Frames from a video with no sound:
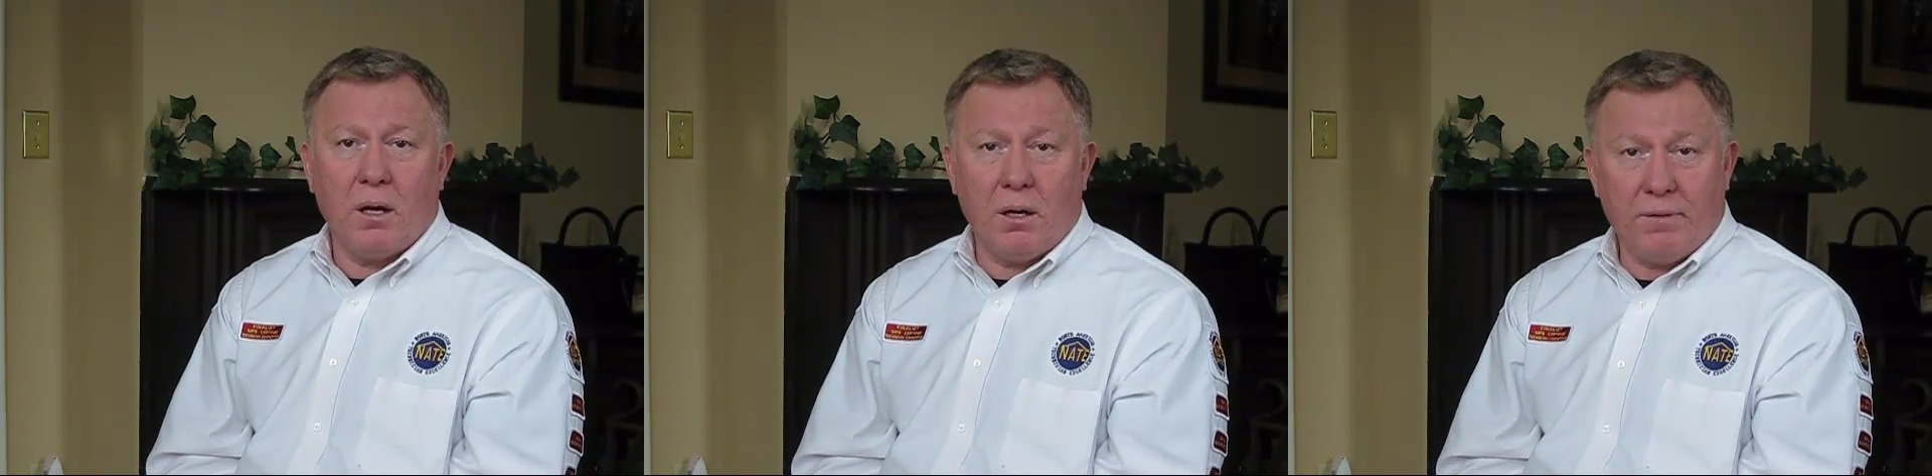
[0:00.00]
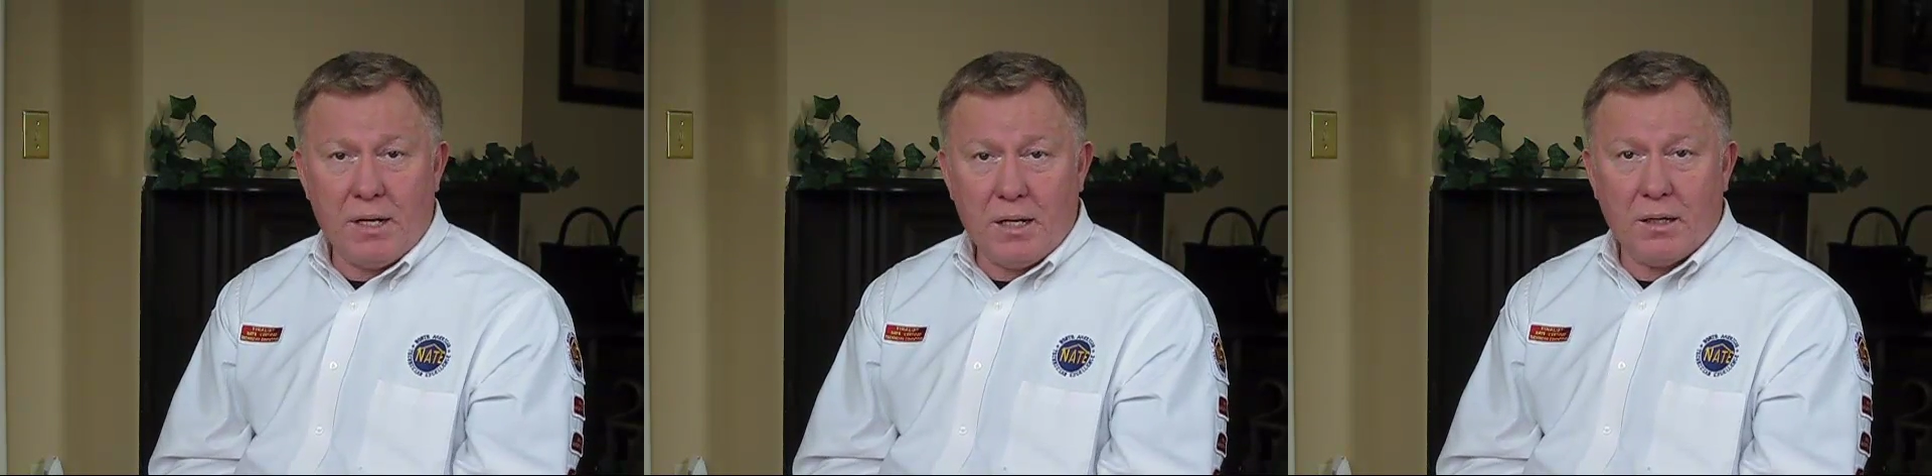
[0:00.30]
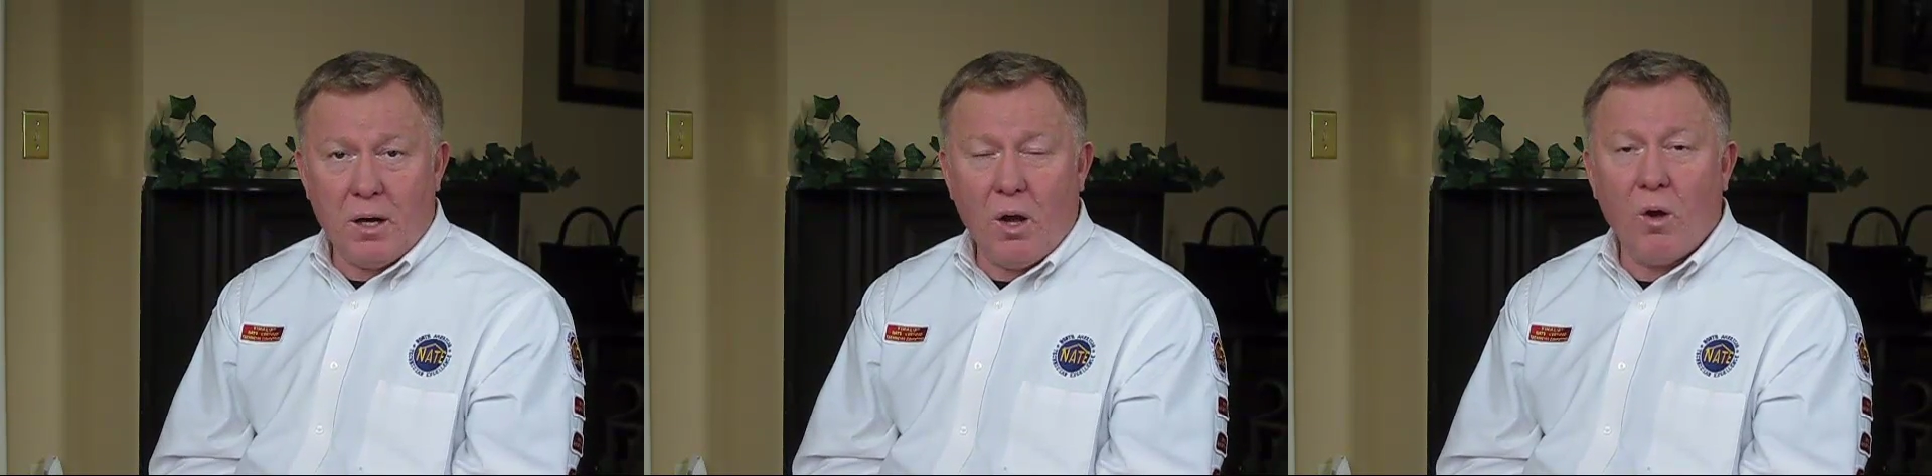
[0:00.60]
of
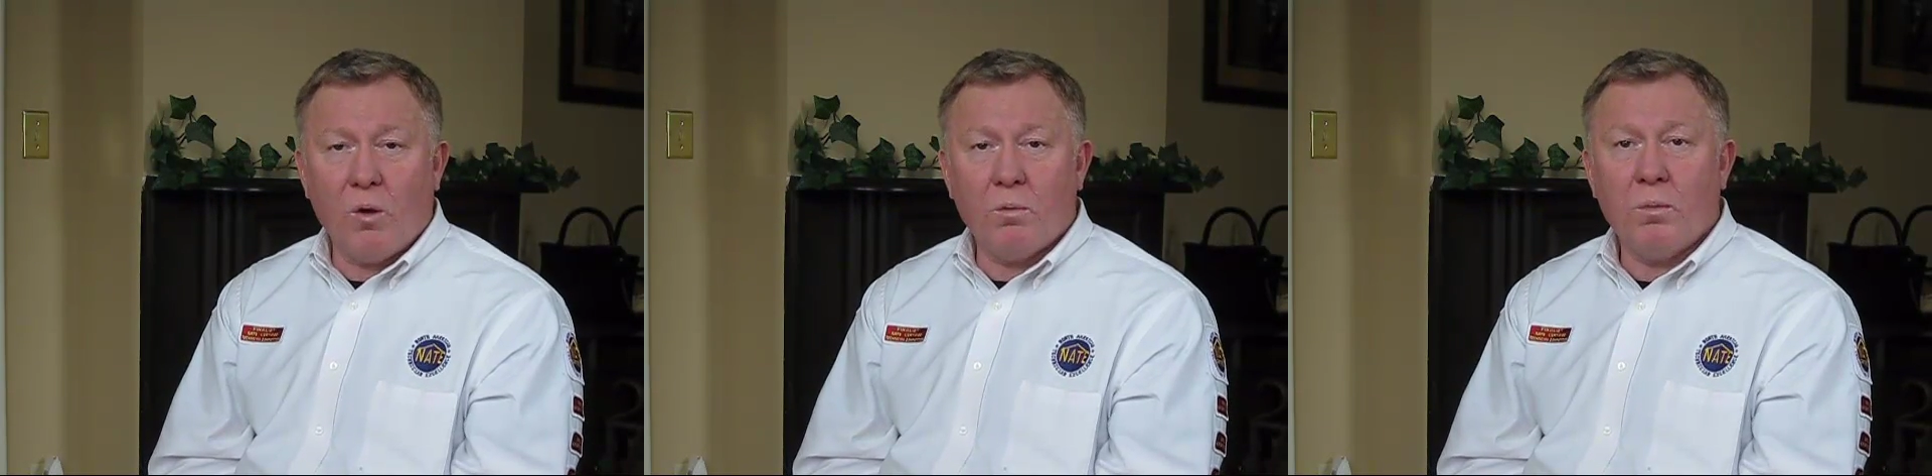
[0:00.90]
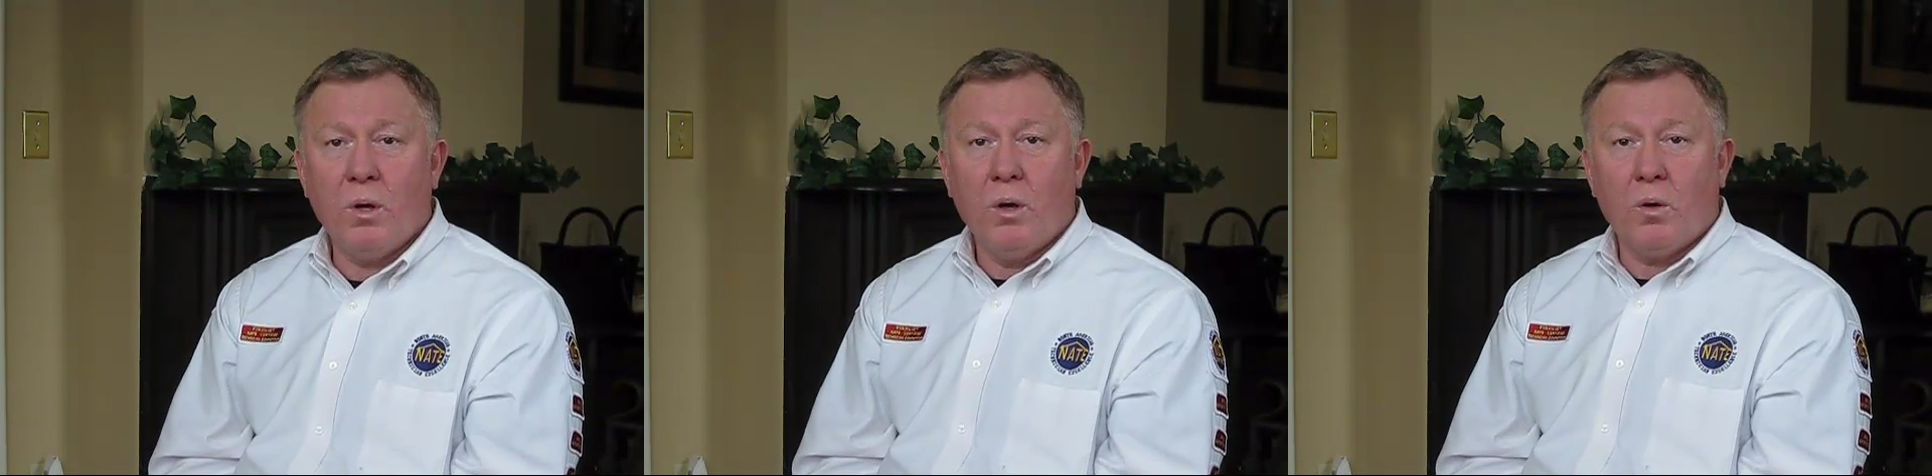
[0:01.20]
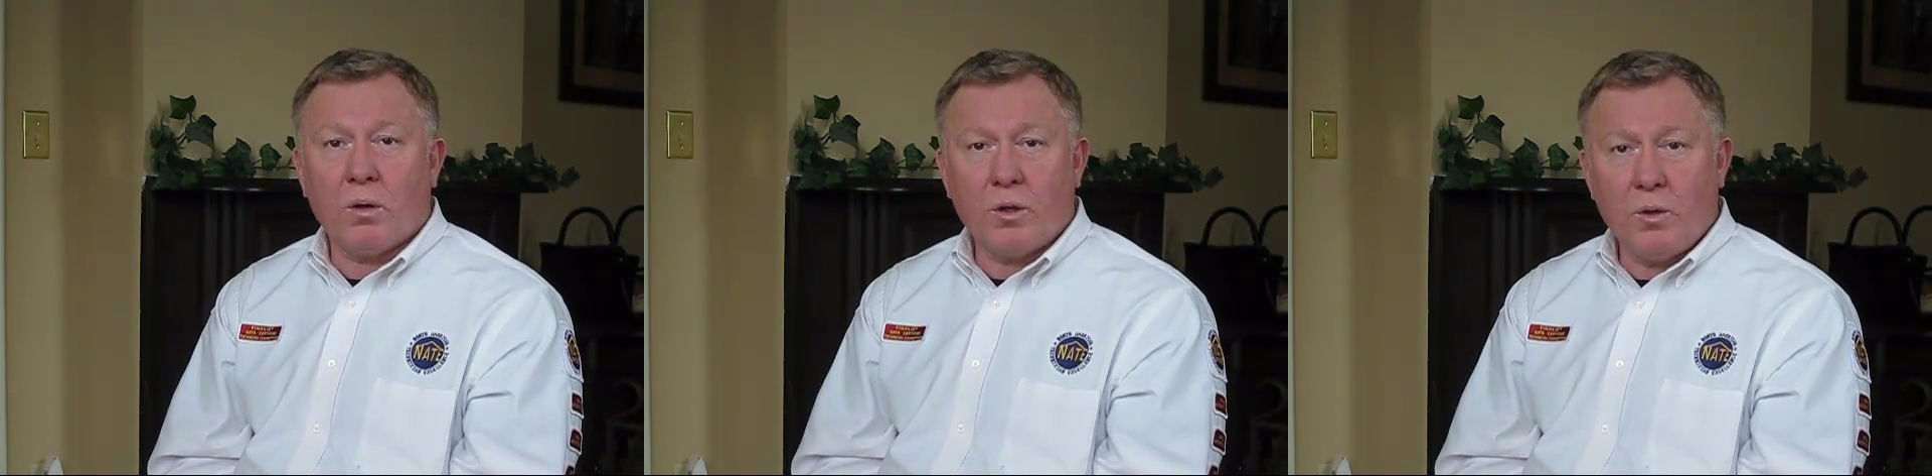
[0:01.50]
heating the home
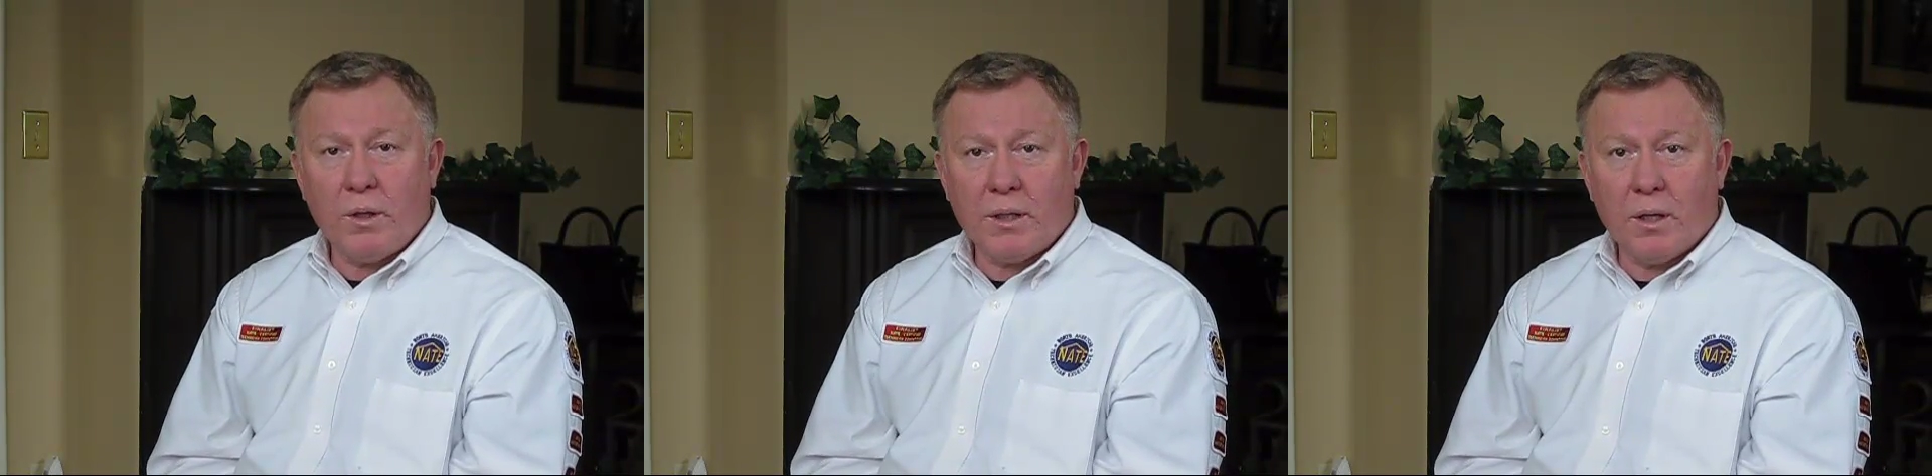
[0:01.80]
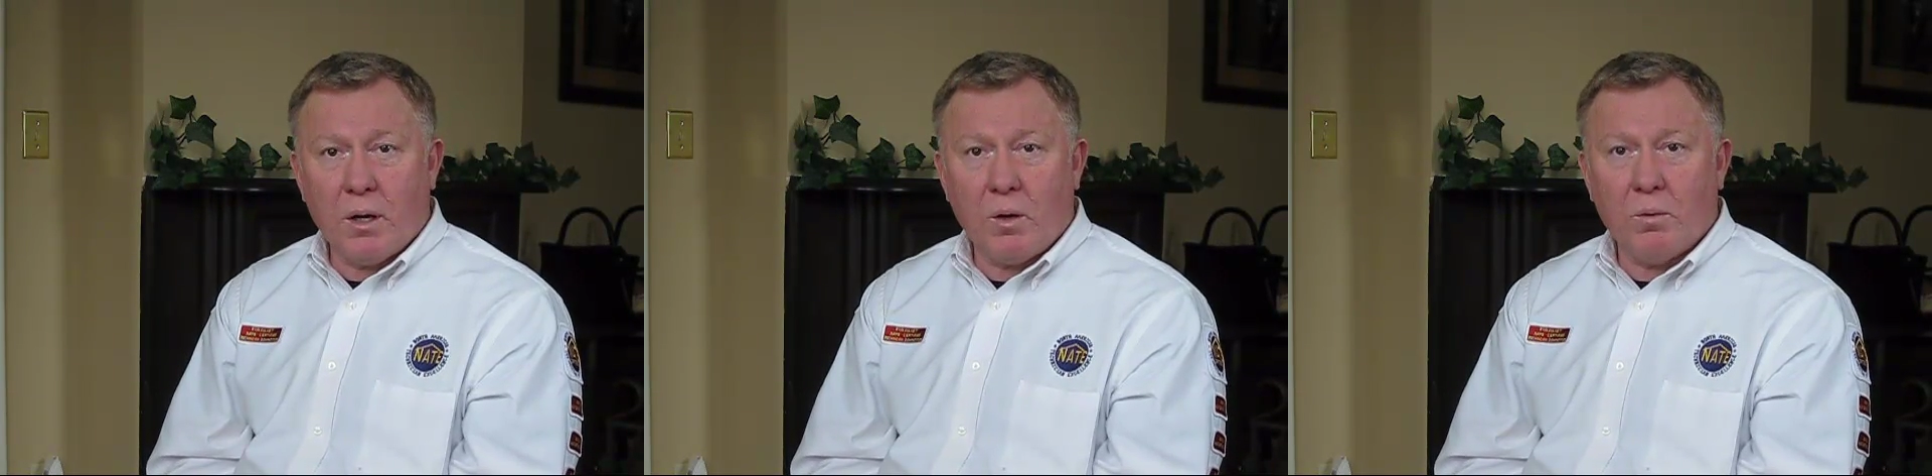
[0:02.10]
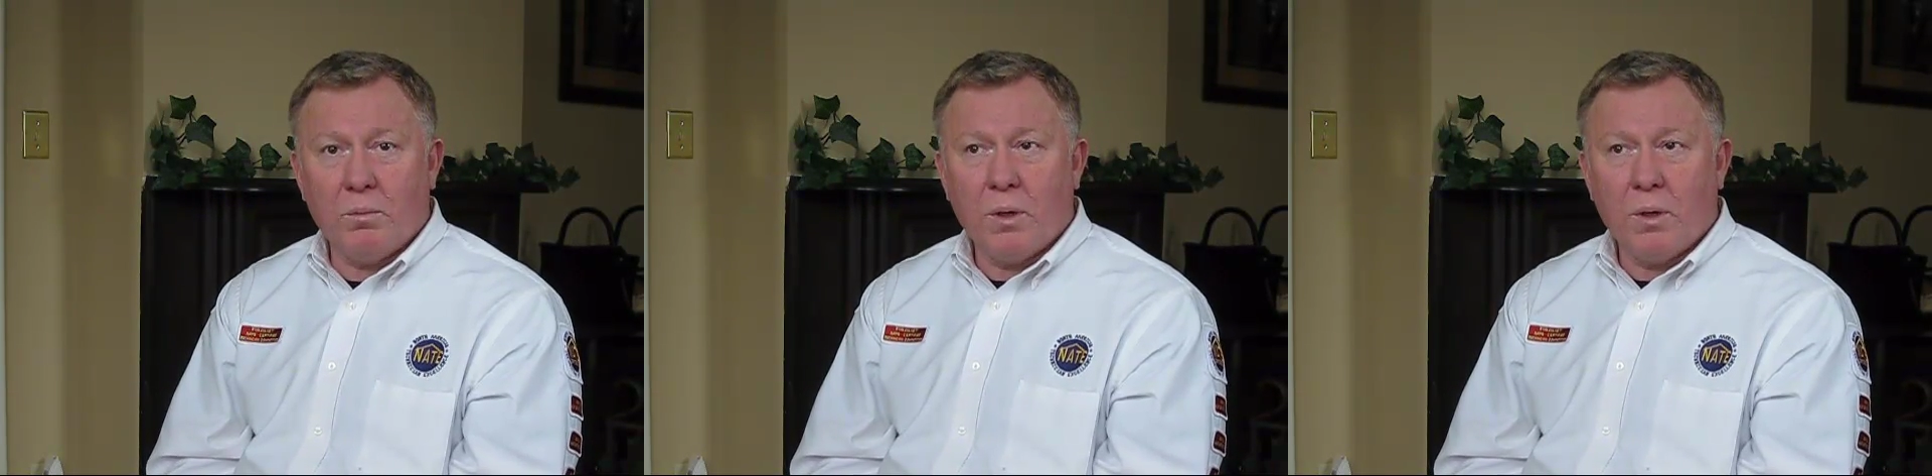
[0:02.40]
or cooling the home.